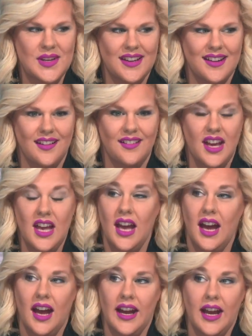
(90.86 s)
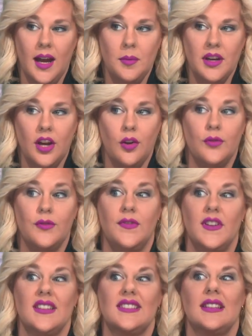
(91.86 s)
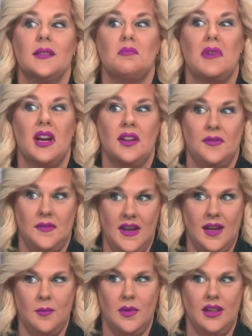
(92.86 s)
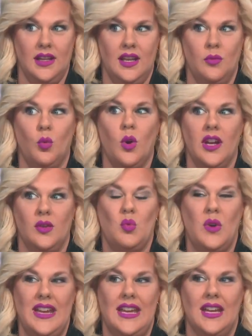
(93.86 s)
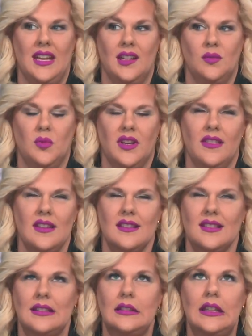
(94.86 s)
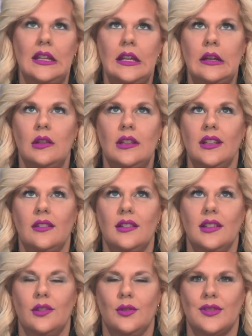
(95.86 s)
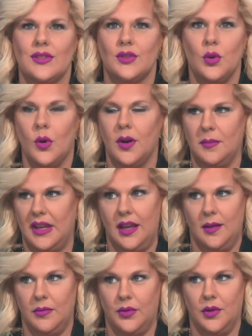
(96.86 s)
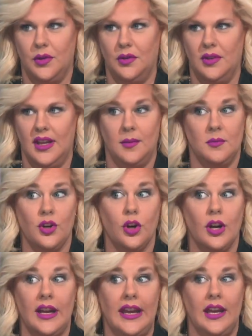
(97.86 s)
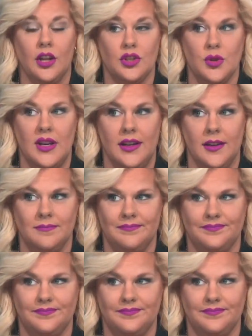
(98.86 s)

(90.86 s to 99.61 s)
Oh, yeah. I happened to go visit my family one weekend when this little storm came through named Hurricane Katrina.